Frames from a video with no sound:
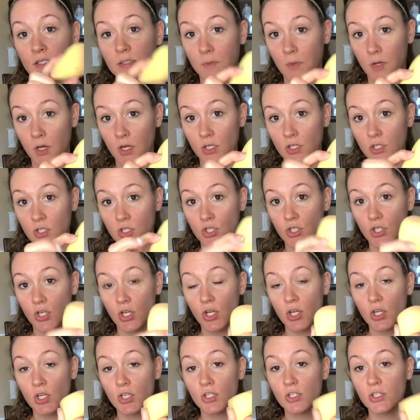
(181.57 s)
sponge.
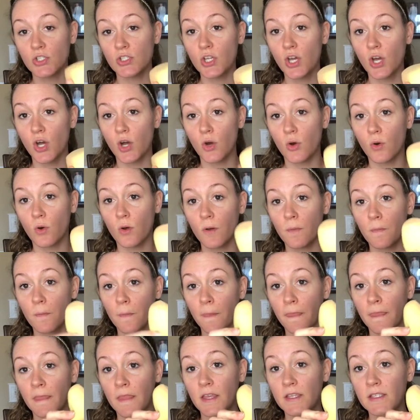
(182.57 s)
So
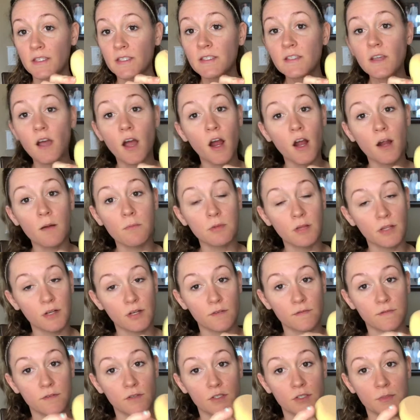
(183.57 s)
this is our
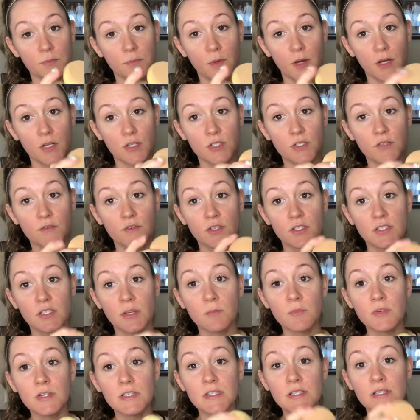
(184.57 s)
Blenderful sponge. For
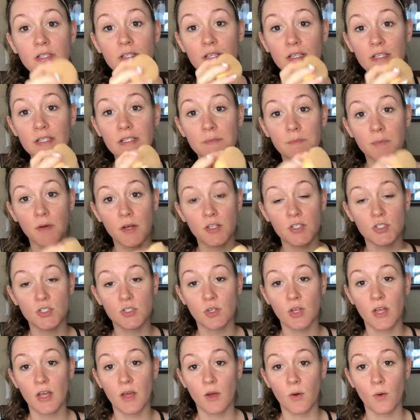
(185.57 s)
some reason, this sponge
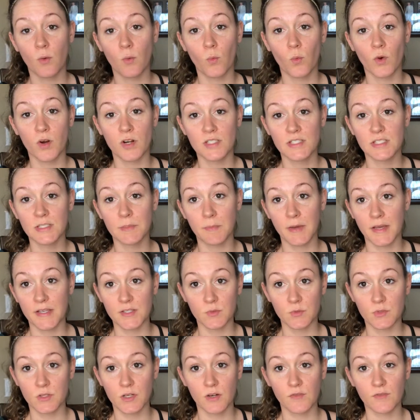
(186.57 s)
works the
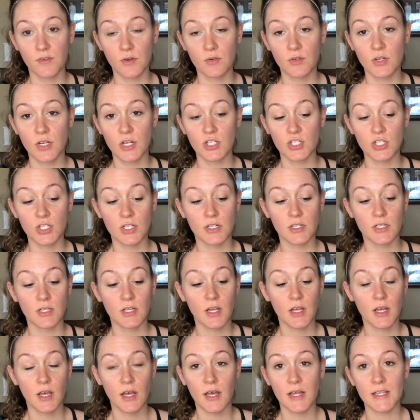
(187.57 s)
best with our foundation.
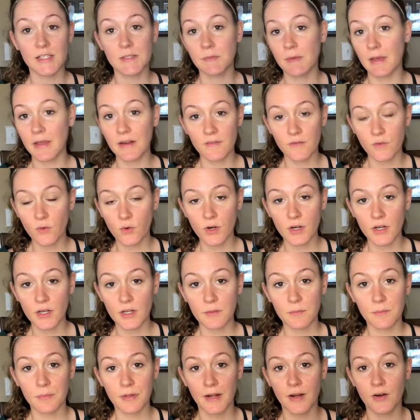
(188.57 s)
It's made for
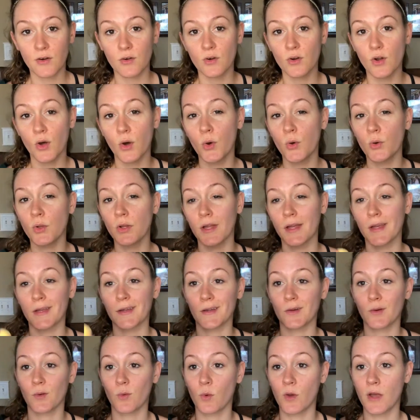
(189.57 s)
it, but I don't know
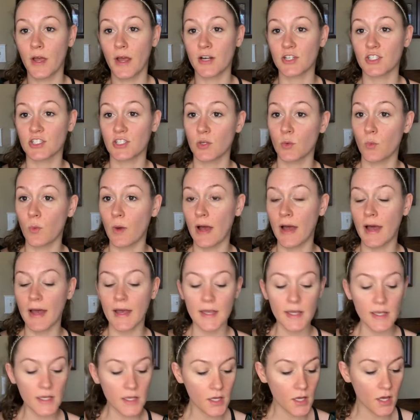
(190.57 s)
like actually
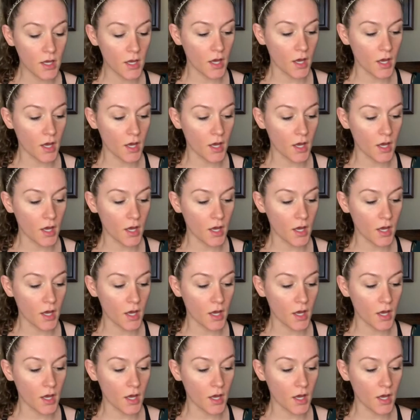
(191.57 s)
why.